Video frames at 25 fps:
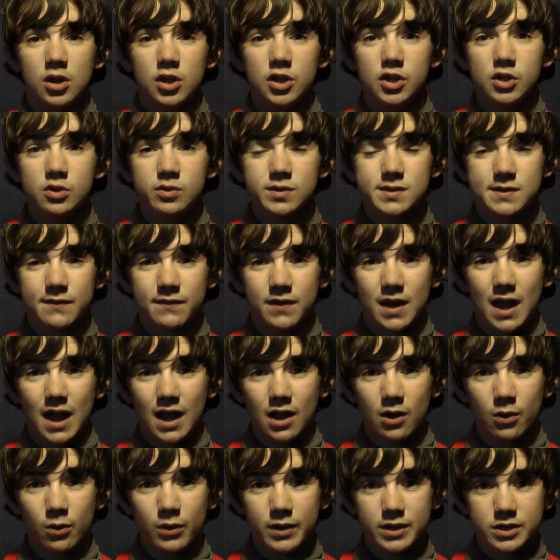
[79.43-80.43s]
use of
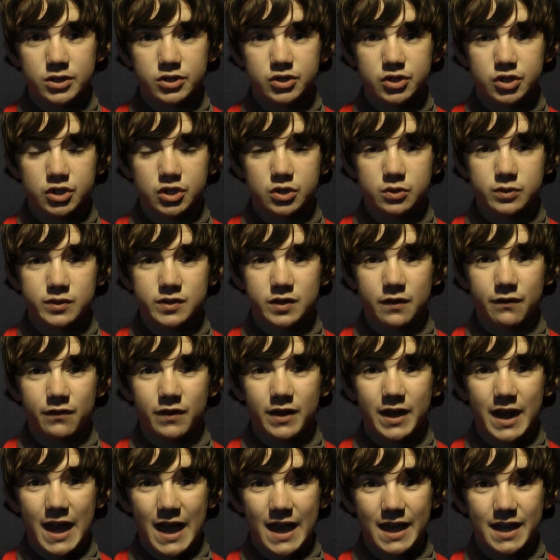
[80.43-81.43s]
language, use of
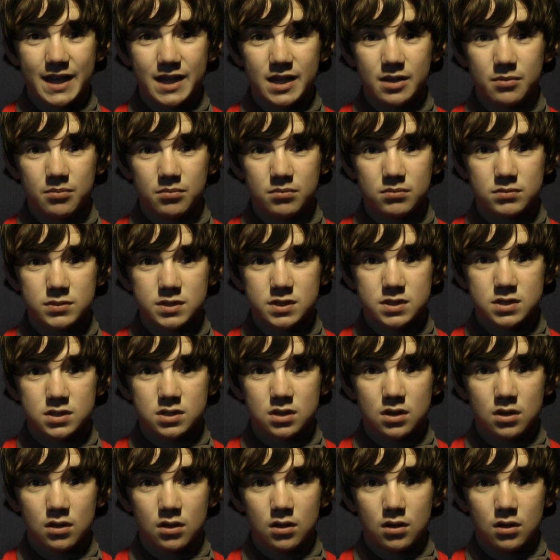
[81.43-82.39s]
names,